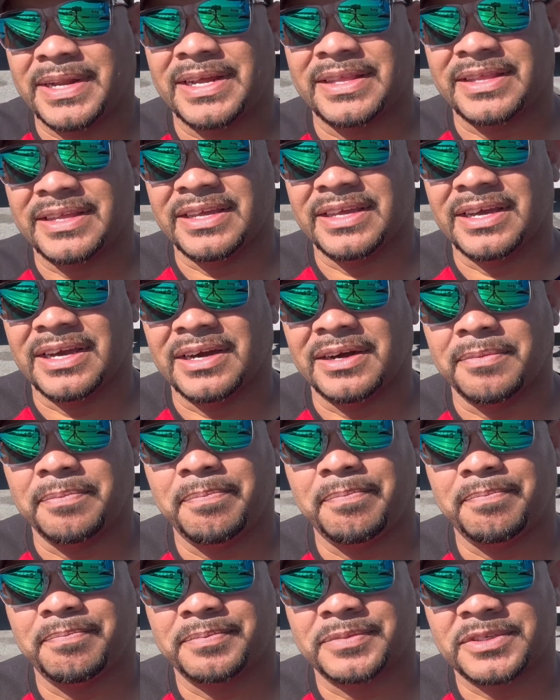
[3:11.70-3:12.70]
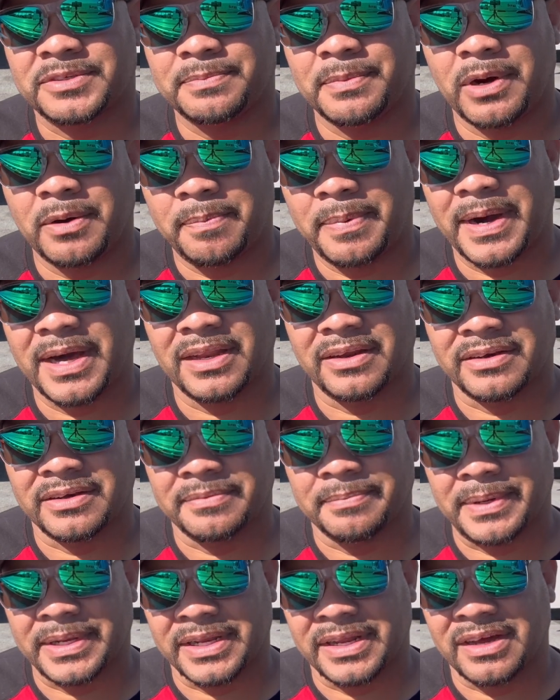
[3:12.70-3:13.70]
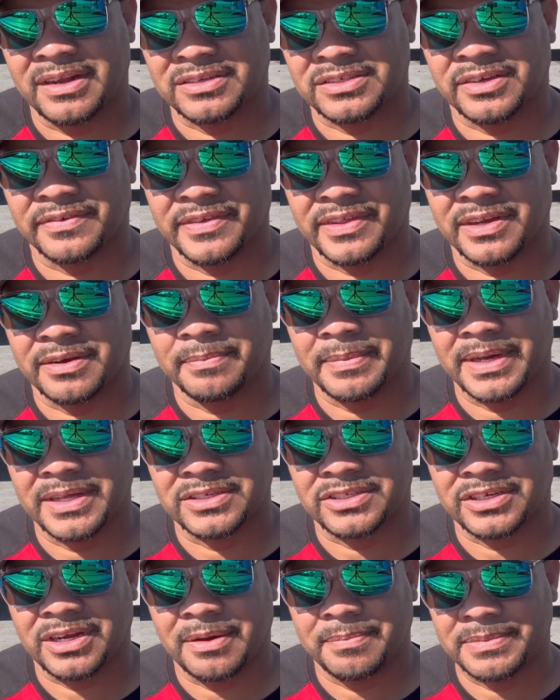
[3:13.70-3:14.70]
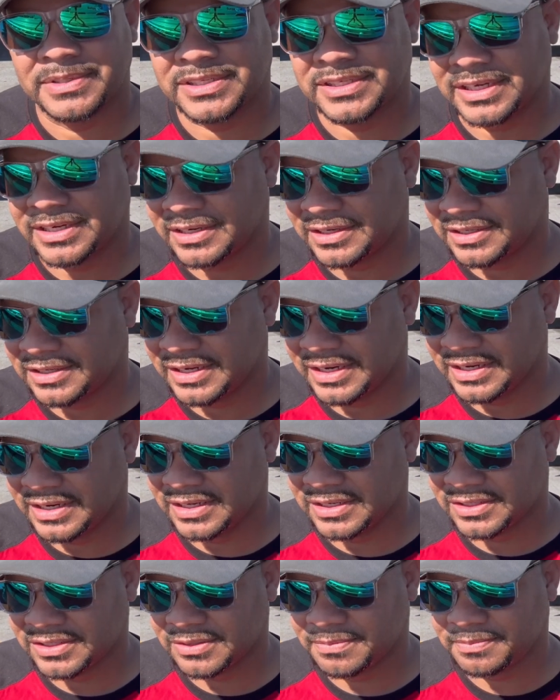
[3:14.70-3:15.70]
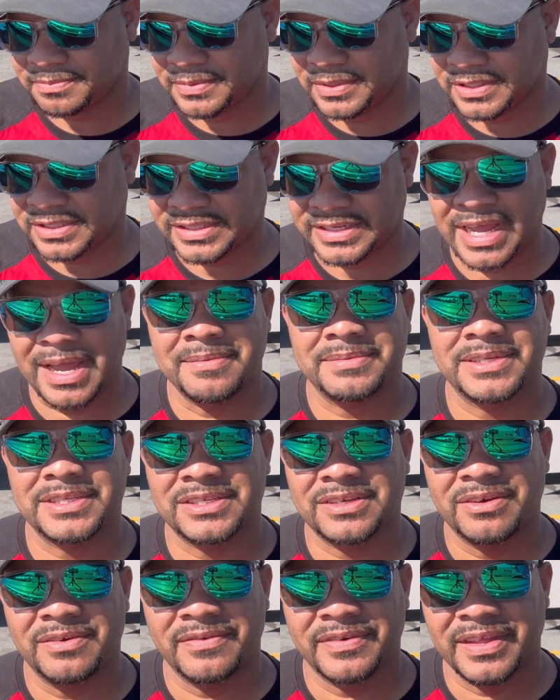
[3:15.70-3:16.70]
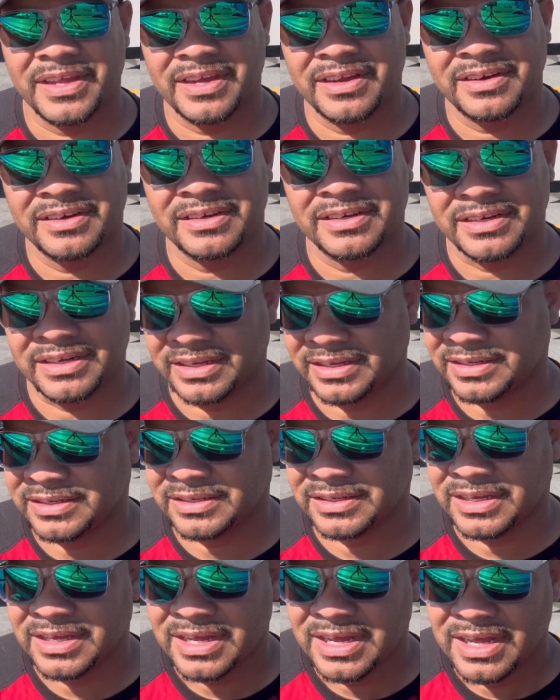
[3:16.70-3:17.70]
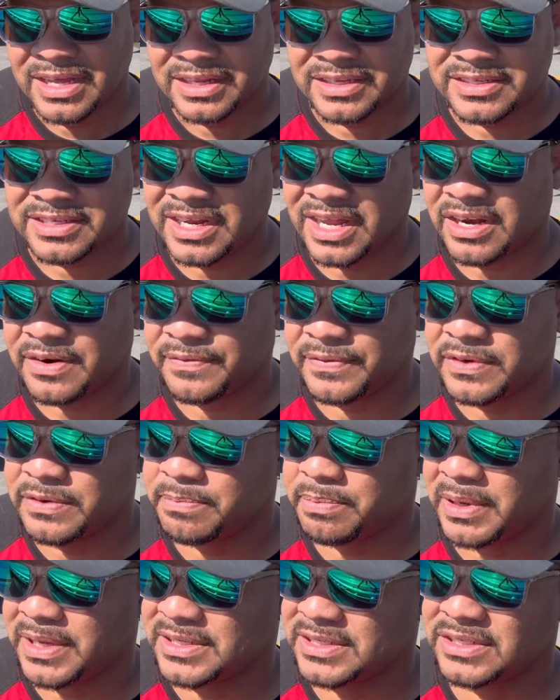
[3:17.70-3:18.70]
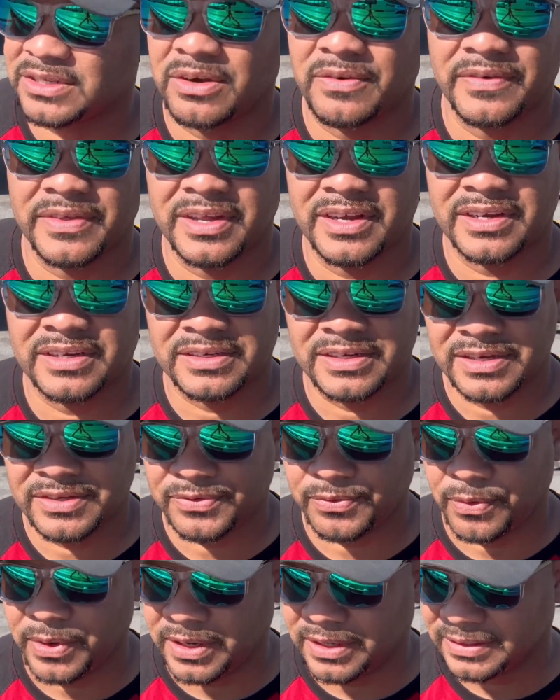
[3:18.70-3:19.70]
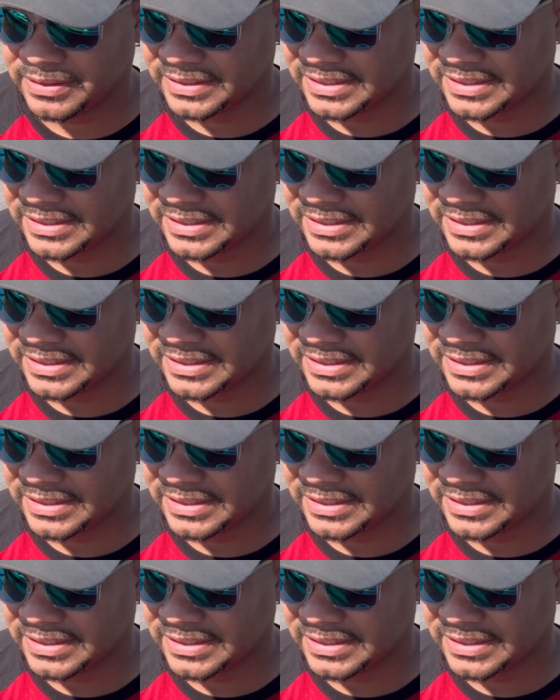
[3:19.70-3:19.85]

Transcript: at the small parlor in the McDonald's over there by the shopping center, and the Sam's is over there, and it's a lot of food places over there as well.